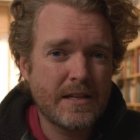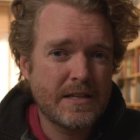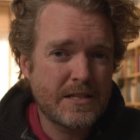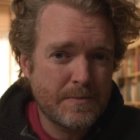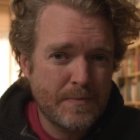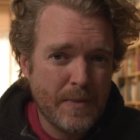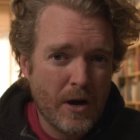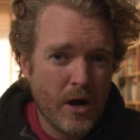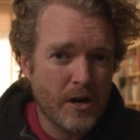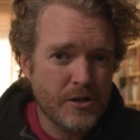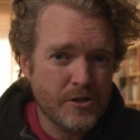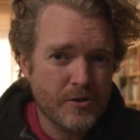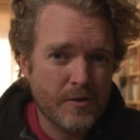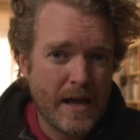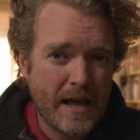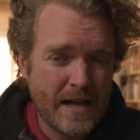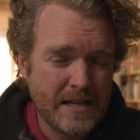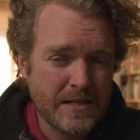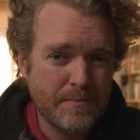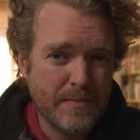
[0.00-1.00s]
spiritual
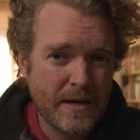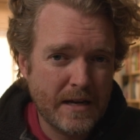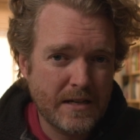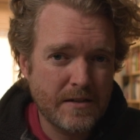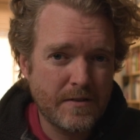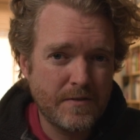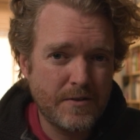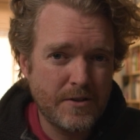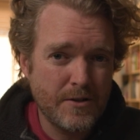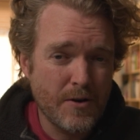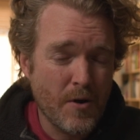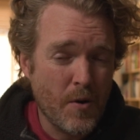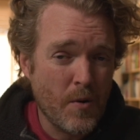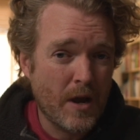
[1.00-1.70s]
aspect of you